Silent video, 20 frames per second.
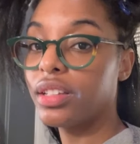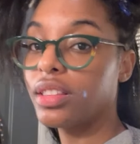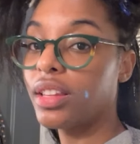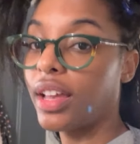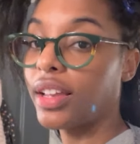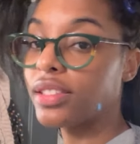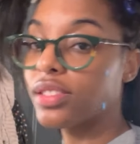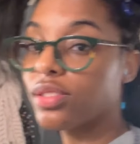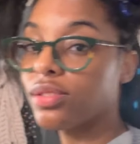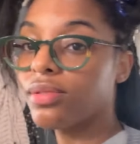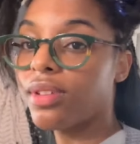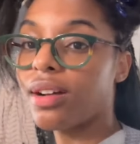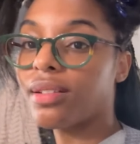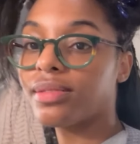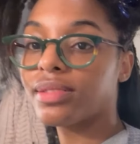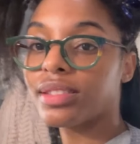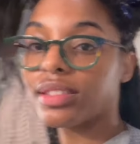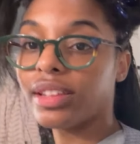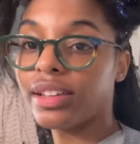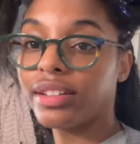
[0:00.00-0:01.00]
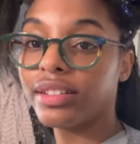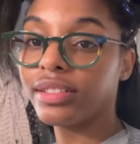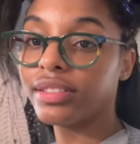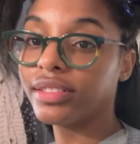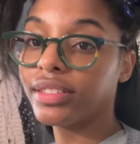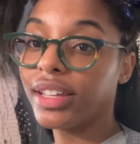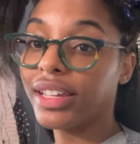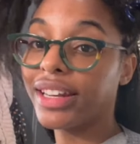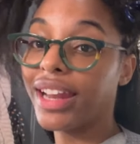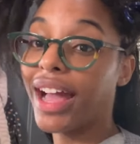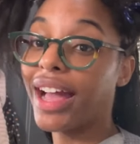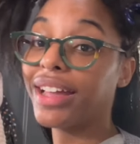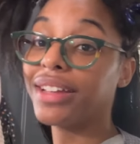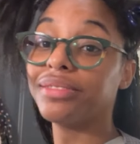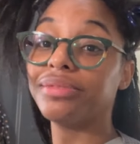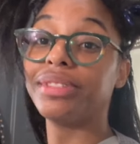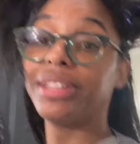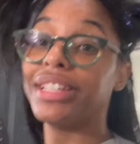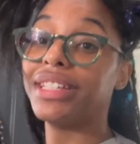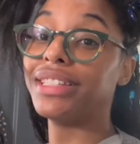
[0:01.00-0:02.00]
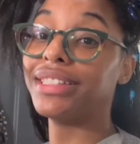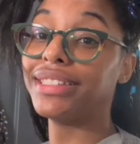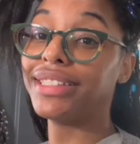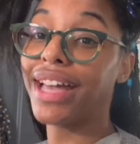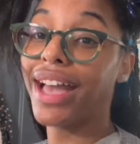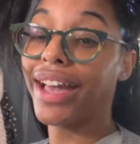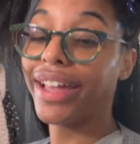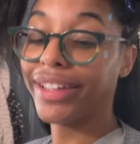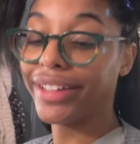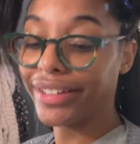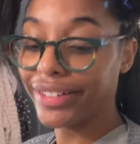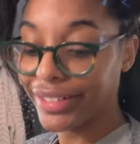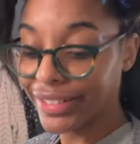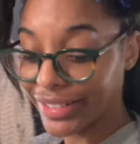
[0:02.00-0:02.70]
like two hours later and i'm getting tired